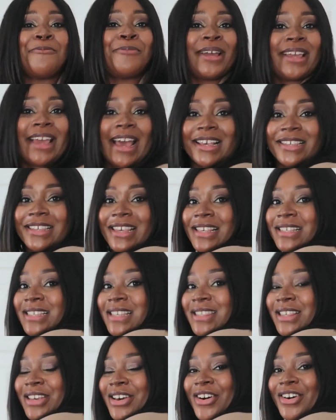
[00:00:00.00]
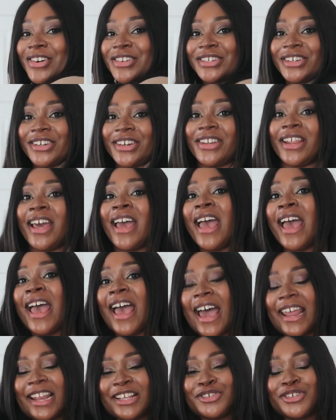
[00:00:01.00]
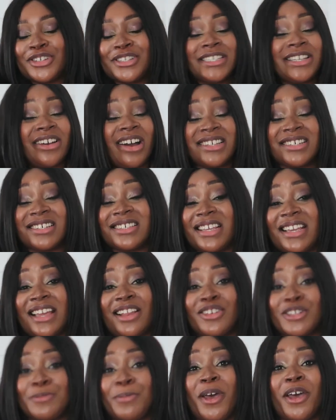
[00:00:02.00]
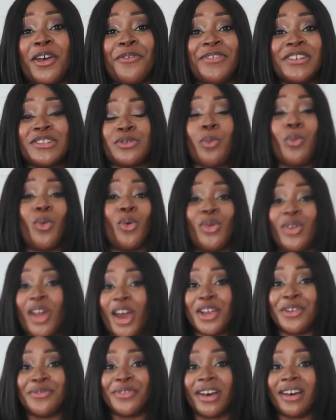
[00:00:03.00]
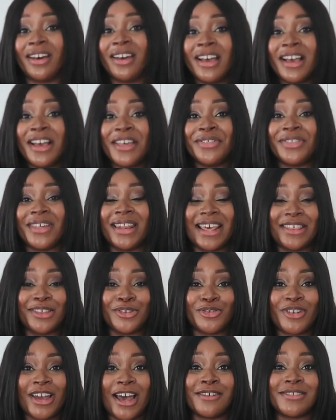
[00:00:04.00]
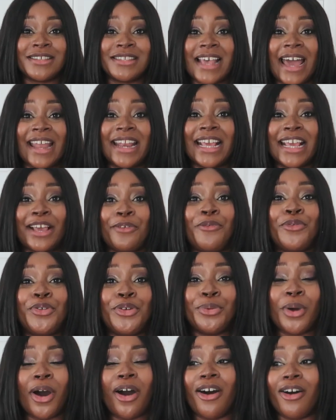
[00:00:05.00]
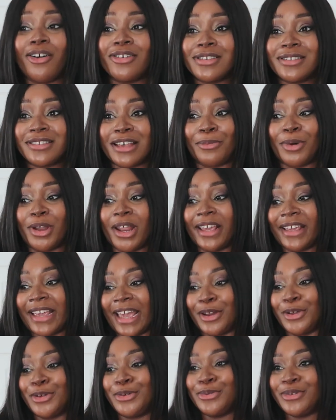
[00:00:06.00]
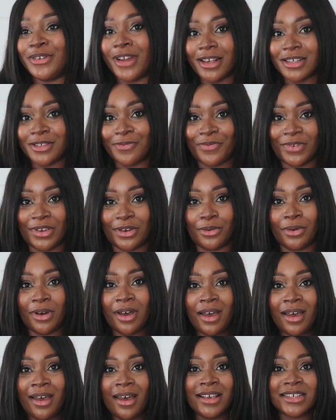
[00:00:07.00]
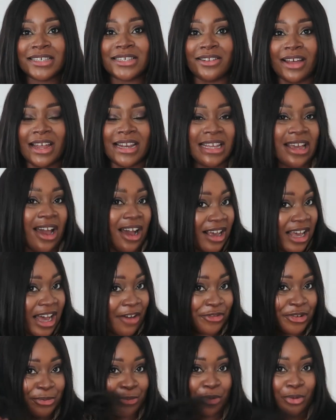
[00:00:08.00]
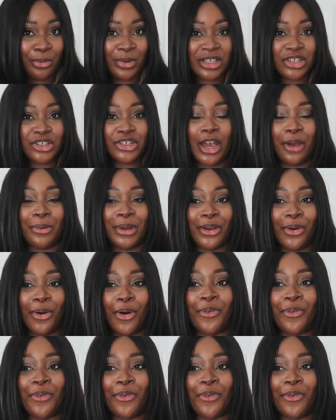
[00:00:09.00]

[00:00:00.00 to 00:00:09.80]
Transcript: But yeah, so this is the cardigan, and as you can see, I just think it looks perfect worn over the leather trousers. And if you are someone, again, who does feel slightly uncomfortable with showing